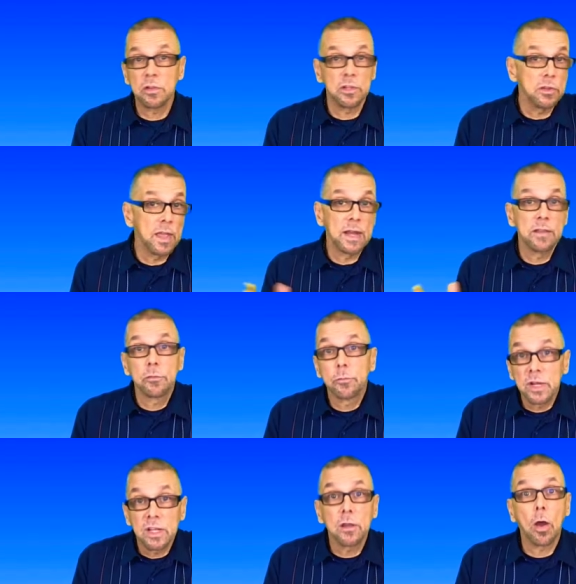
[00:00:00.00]
You can't even
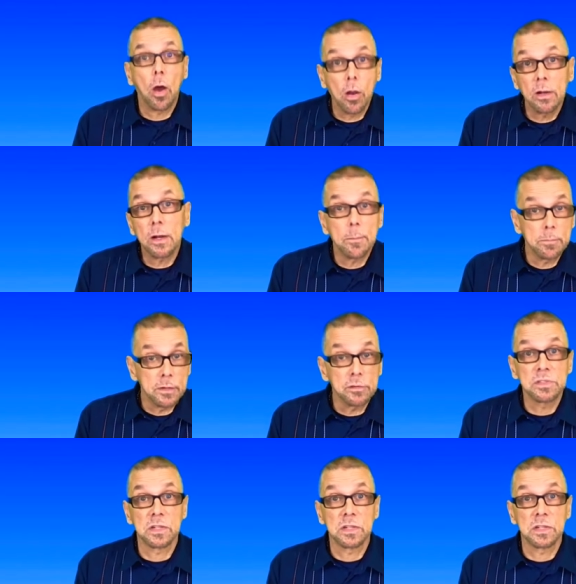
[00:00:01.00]
really call it abuse